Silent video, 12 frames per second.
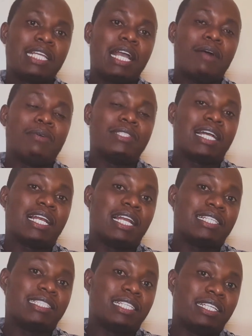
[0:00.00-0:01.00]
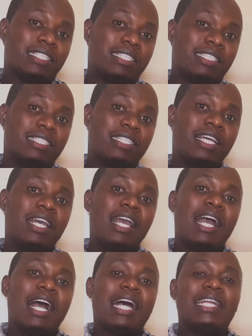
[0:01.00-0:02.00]
I was a class 8
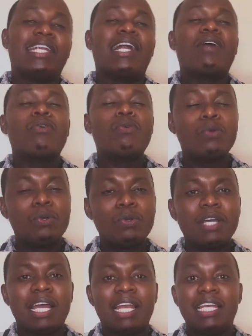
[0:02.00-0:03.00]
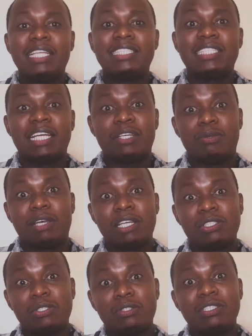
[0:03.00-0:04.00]
at Nakuru Elite
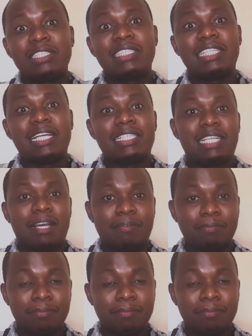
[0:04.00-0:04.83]
Education Center.